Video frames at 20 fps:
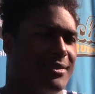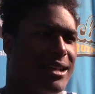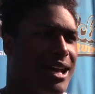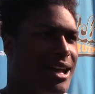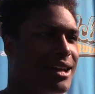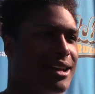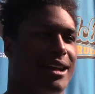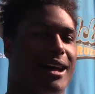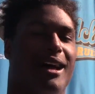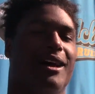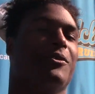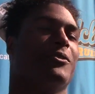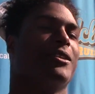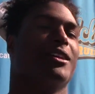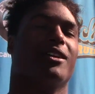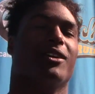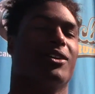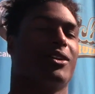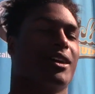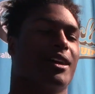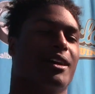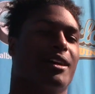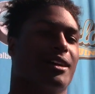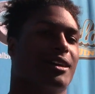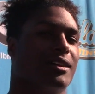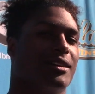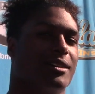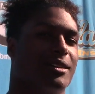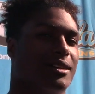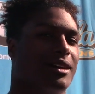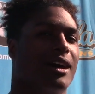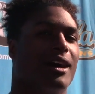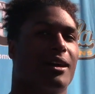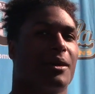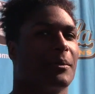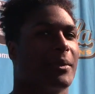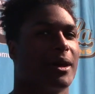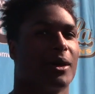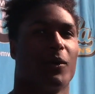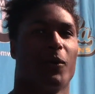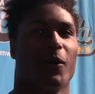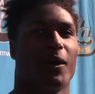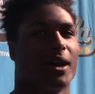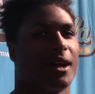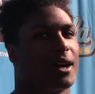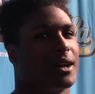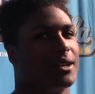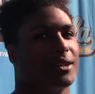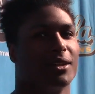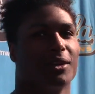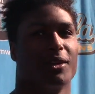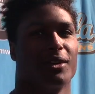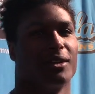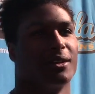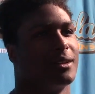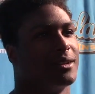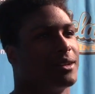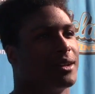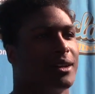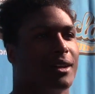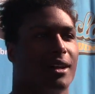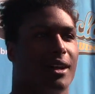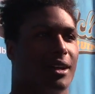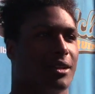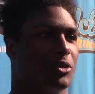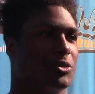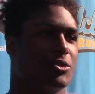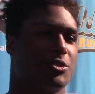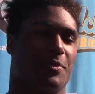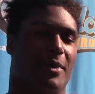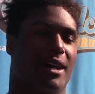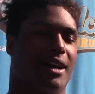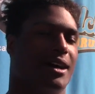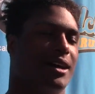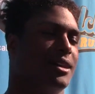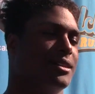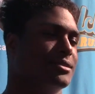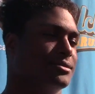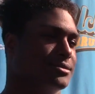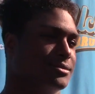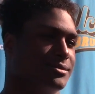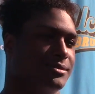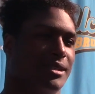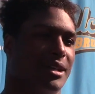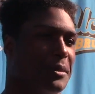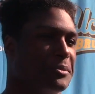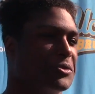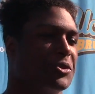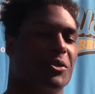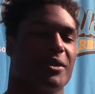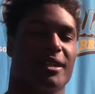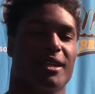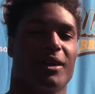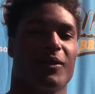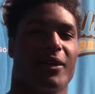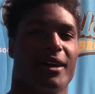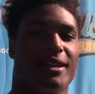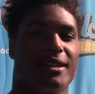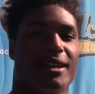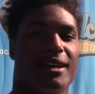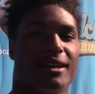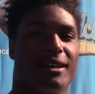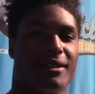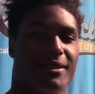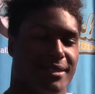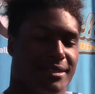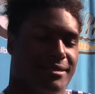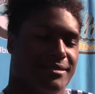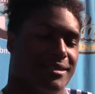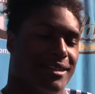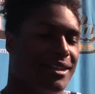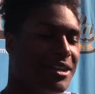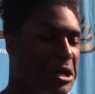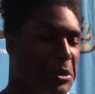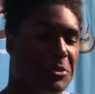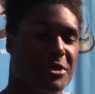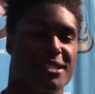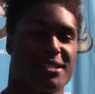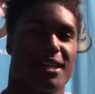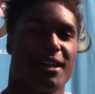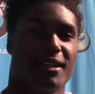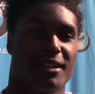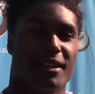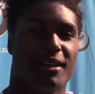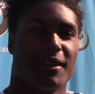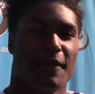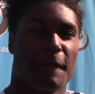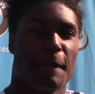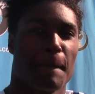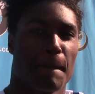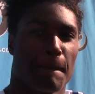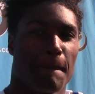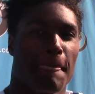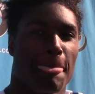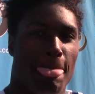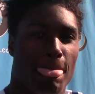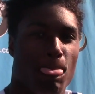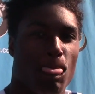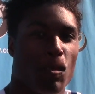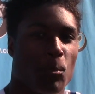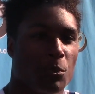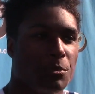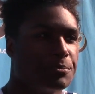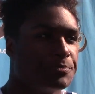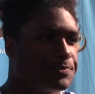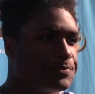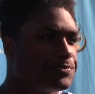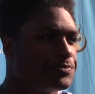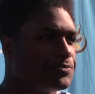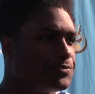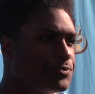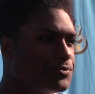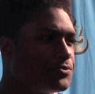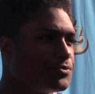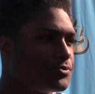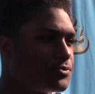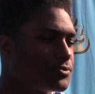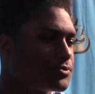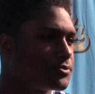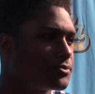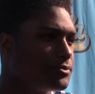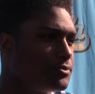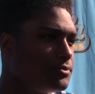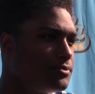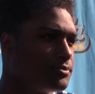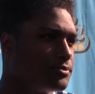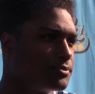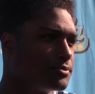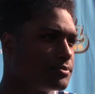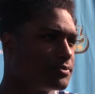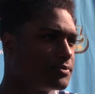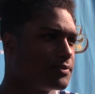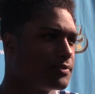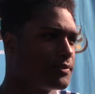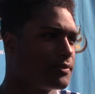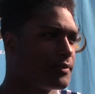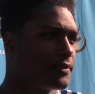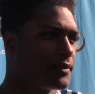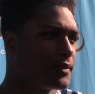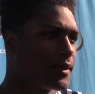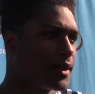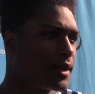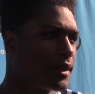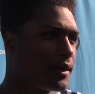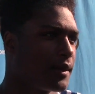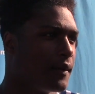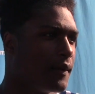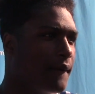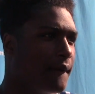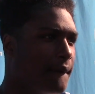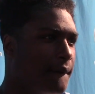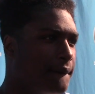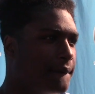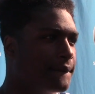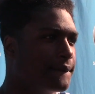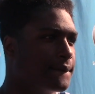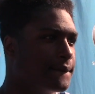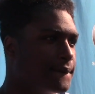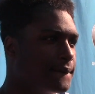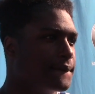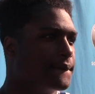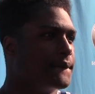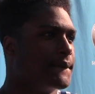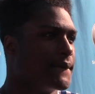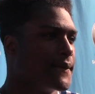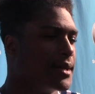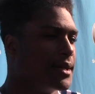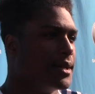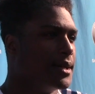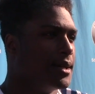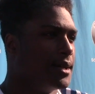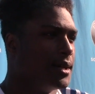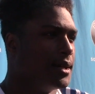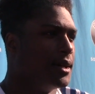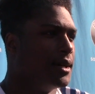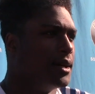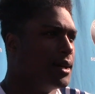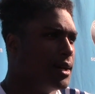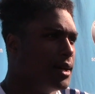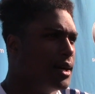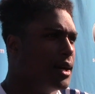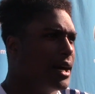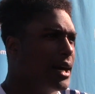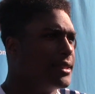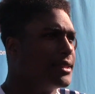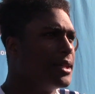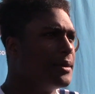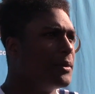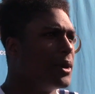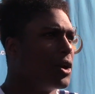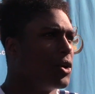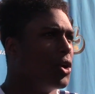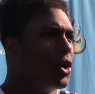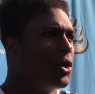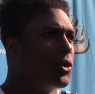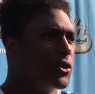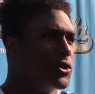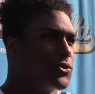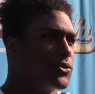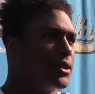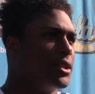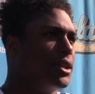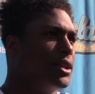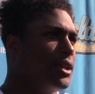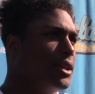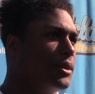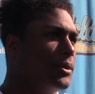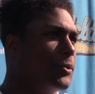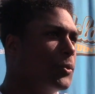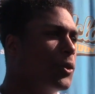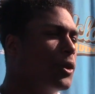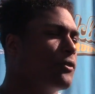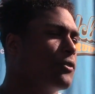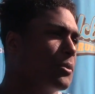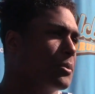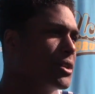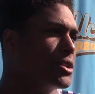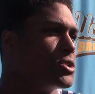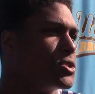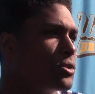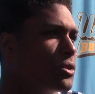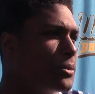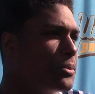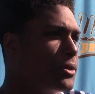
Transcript: I, I really don't care. You know, I can make it work. I can learn a new spot. I'm doing that right now. I'm excited. What was your goal in the offseason to take the next step in your play? I think my goal is really more of a mental